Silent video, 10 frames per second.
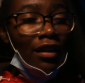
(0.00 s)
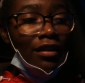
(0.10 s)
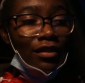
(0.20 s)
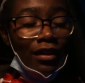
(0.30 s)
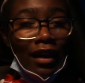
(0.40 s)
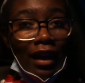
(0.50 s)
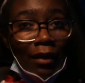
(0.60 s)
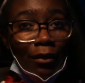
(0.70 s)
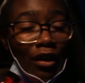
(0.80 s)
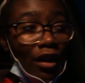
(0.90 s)
So yeah,
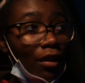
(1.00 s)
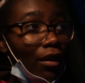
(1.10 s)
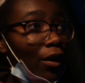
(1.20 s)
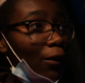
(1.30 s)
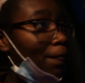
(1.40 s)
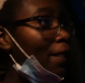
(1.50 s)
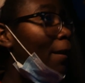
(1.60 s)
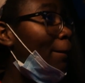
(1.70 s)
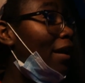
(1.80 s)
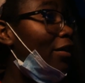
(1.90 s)
I'm gonna go home.
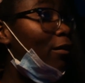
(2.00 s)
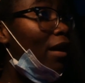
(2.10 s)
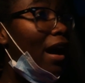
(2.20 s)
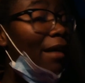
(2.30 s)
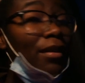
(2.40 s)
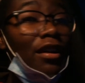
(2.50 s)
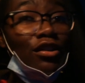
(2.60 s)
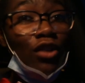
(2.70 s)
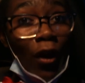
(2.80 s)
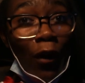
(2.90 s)
By the way, I'm in
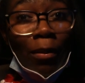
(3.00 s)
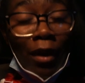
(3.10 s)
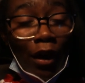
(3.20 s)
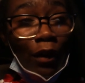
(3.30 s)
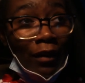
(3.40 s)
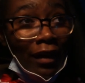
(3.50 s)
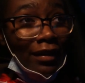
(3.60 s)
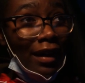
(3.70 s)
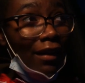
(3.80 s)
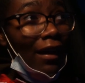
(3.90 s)
Etobicoke right now.